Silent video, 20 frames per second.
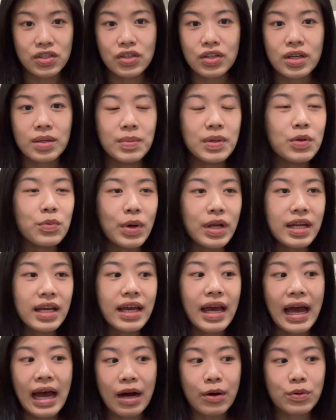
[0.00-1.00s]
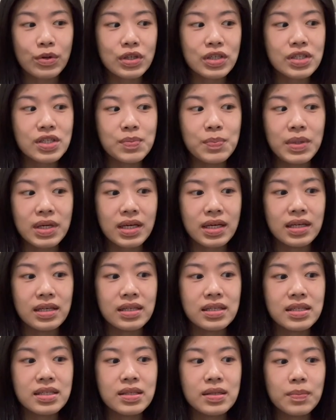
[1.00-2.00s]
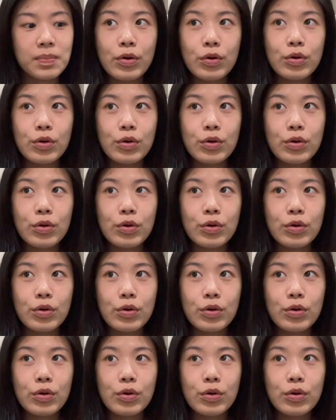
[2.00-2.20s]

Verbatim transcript: You could be waiting hours because